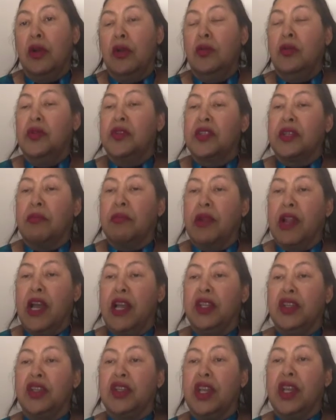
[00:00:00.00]
whose
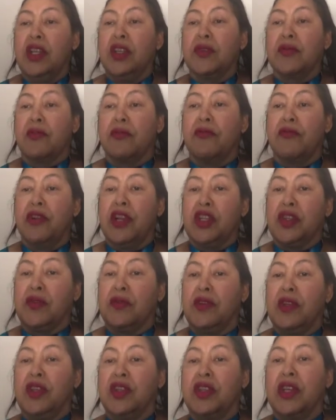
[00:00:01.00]
supply chains for fresh
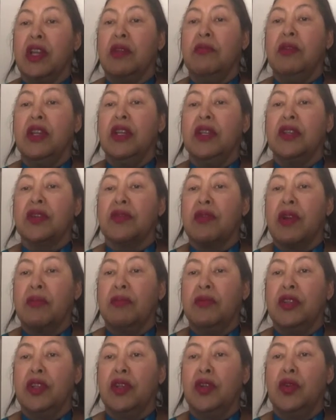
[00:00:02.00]
fish had been
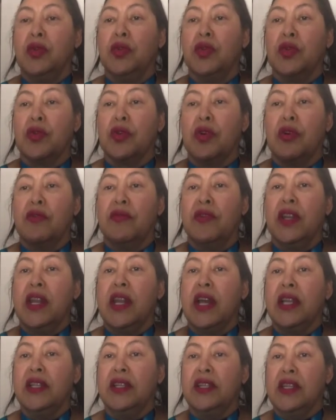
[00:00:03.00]
disrupted due to
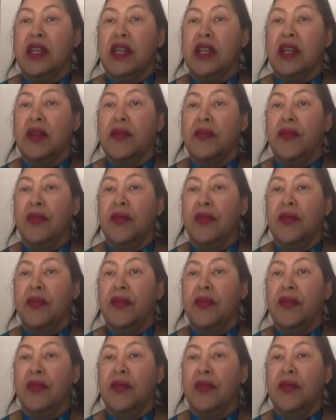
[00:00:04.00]
COVID-19.